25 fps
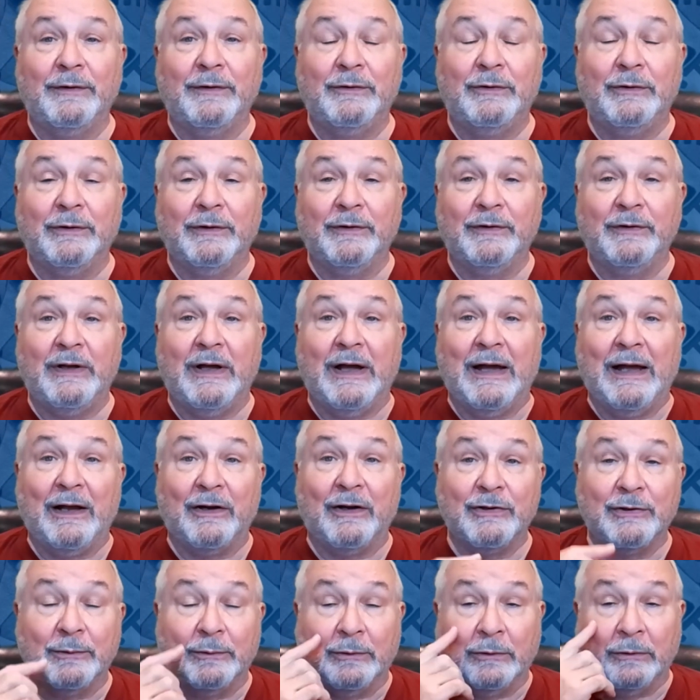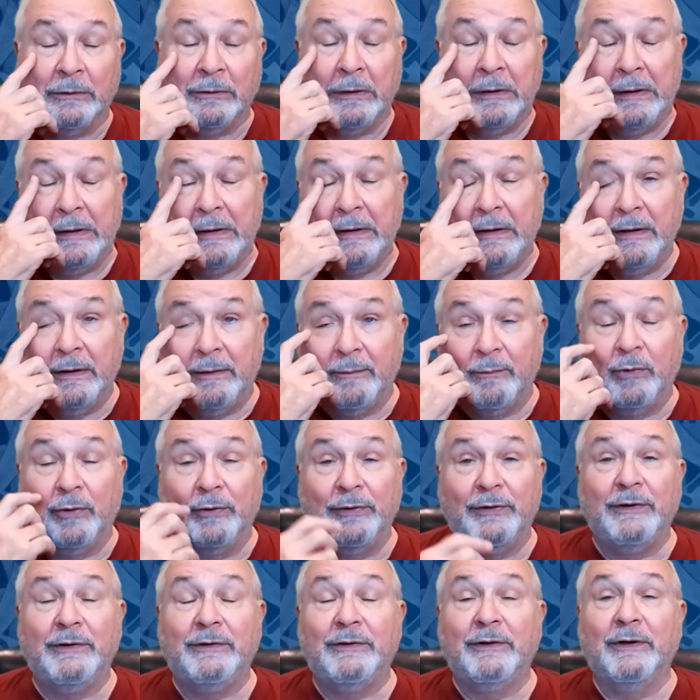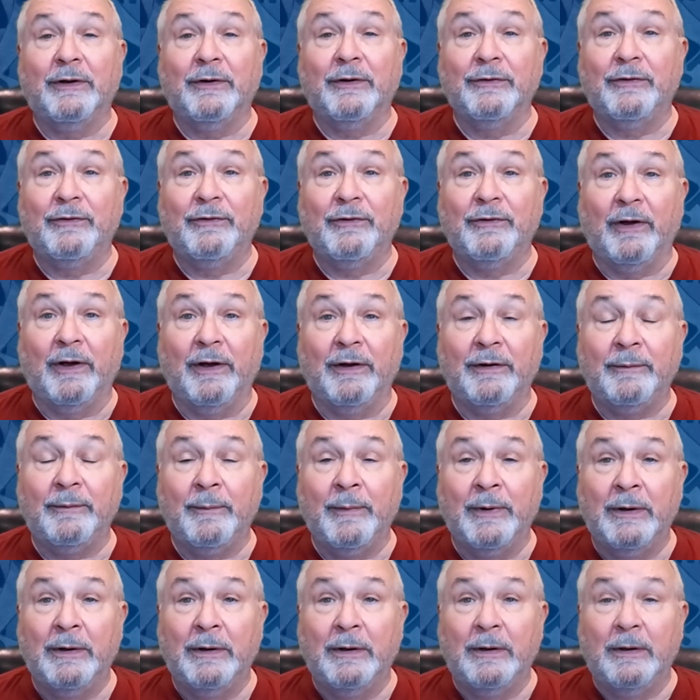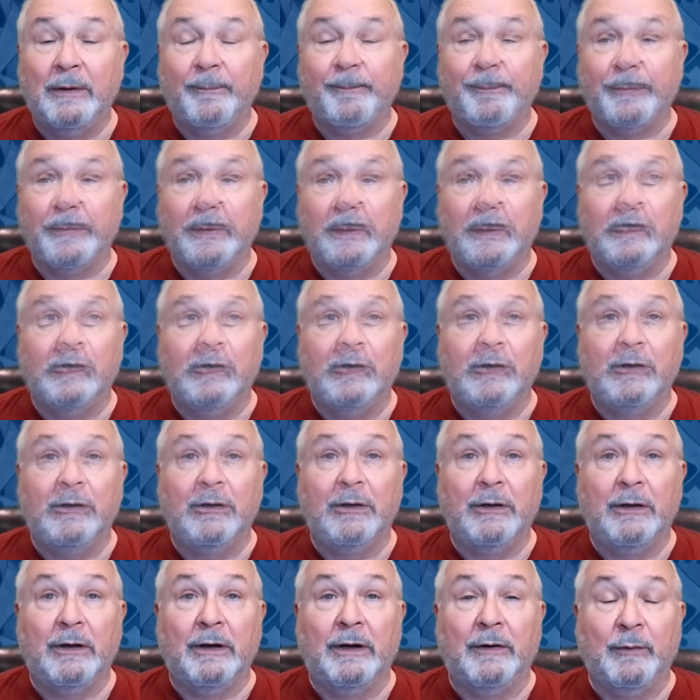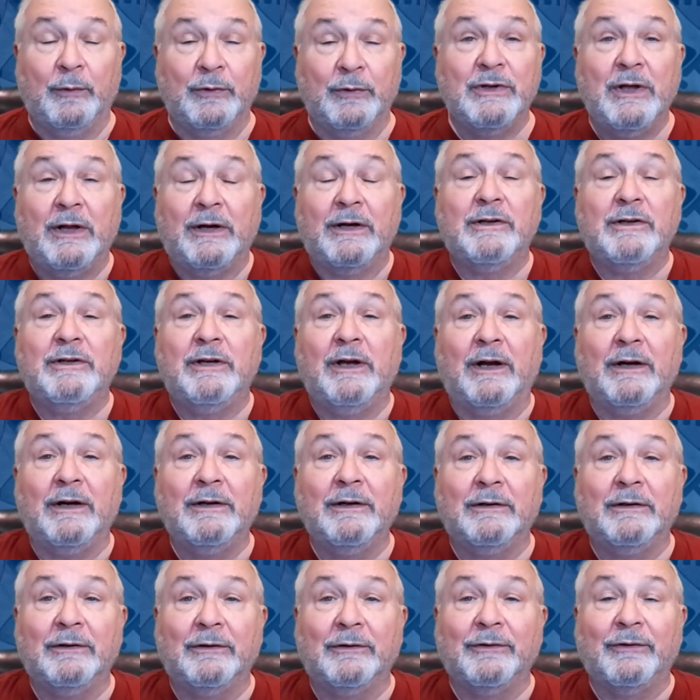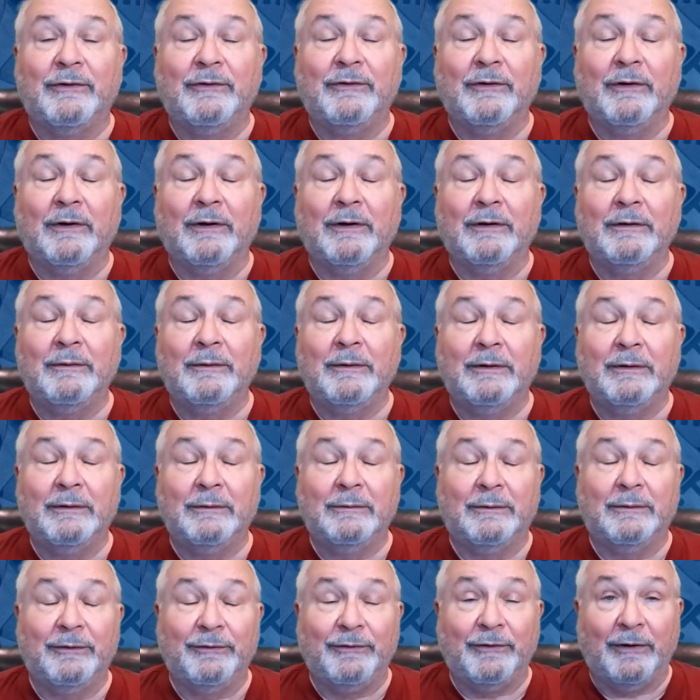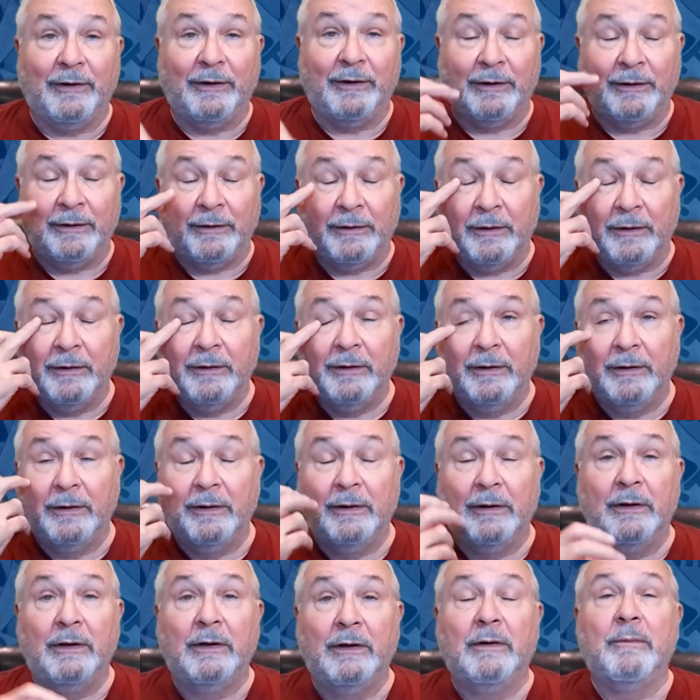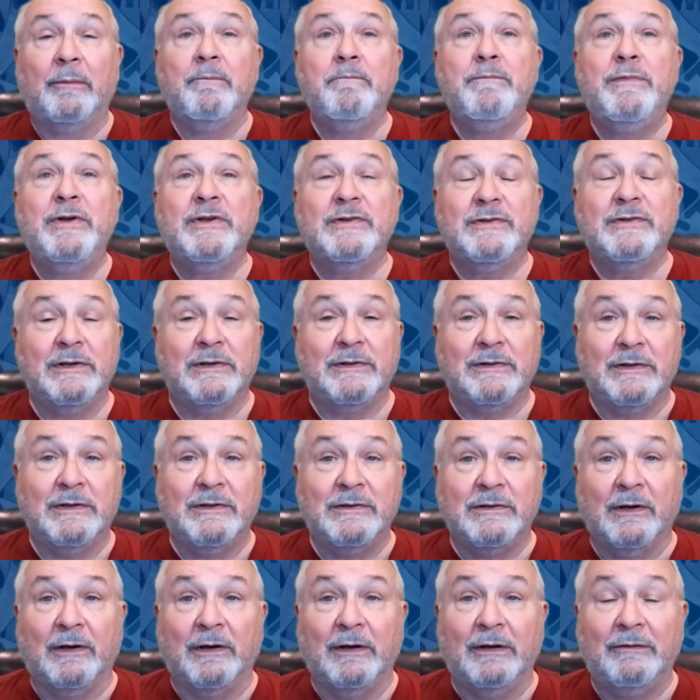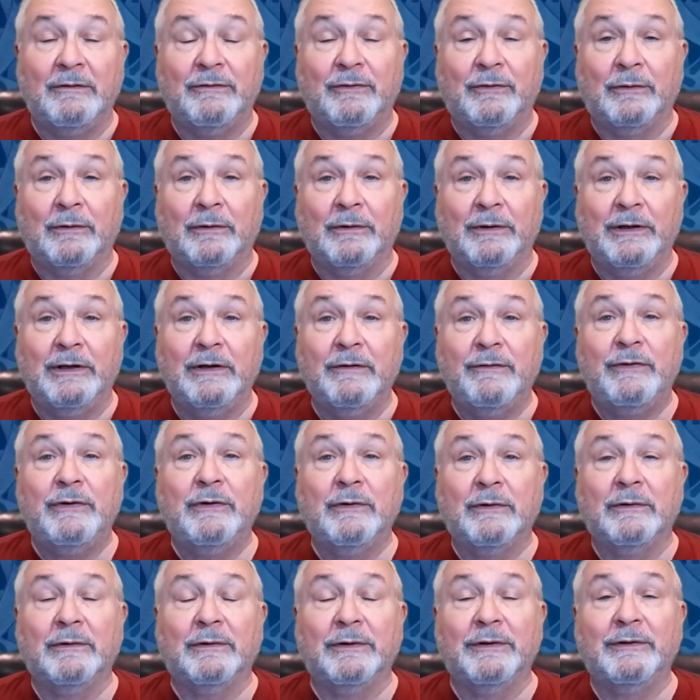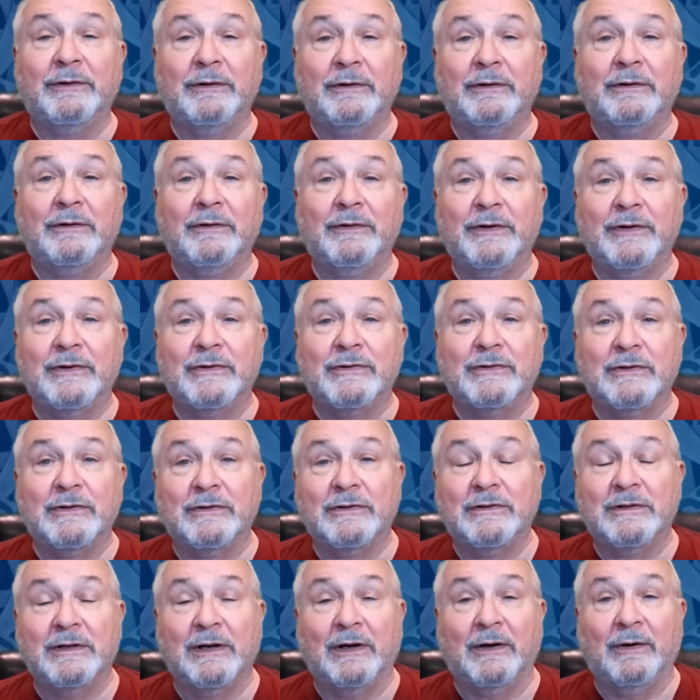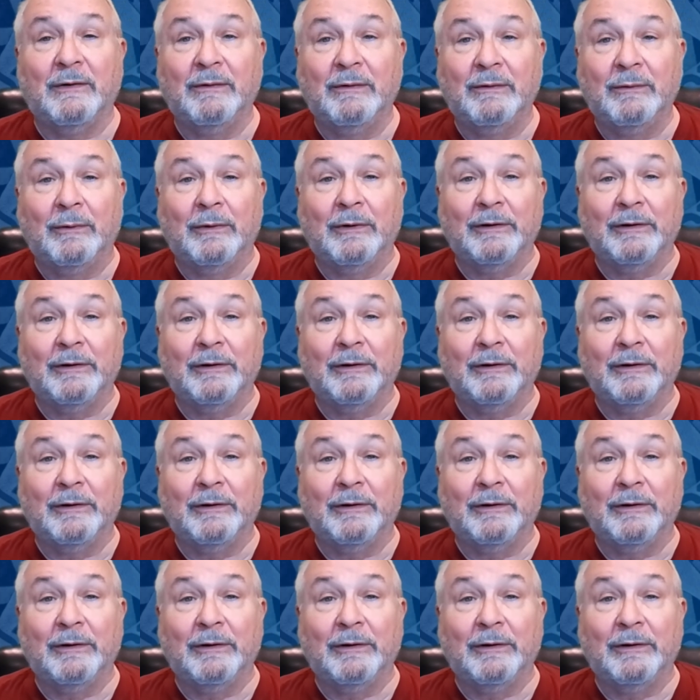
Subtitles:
in doing the actual more detailed design. It was not a technical design. It was a business design for if you're going to do this, this is how it would